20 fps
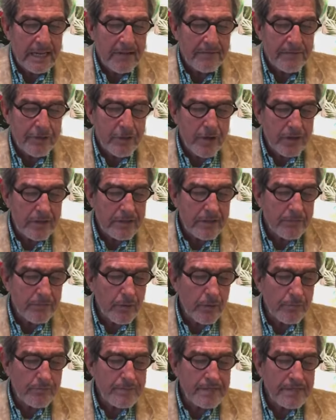Love
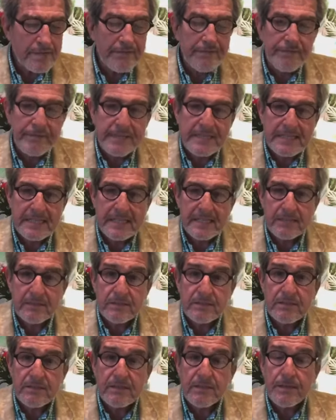transforms the
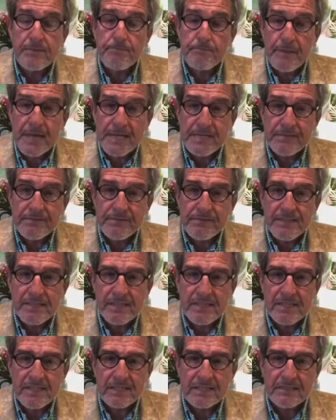physical to the
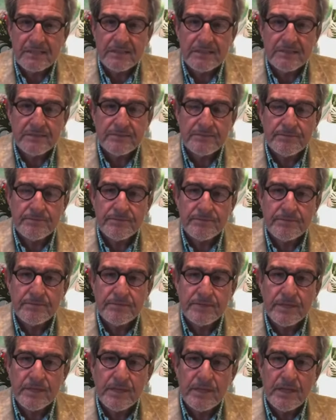metaphysical.
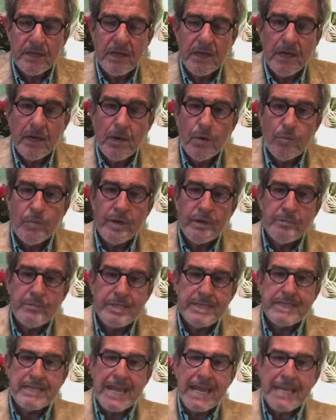When
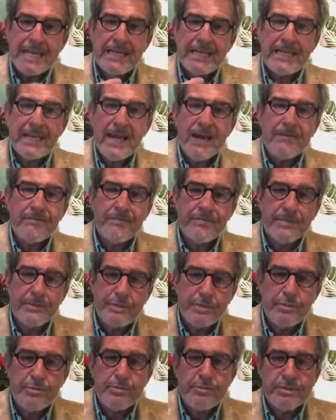we take love
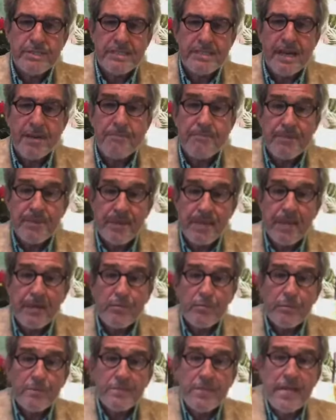to
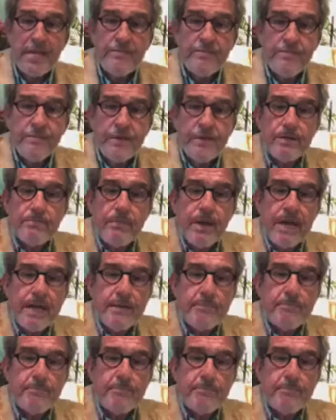something, whatever it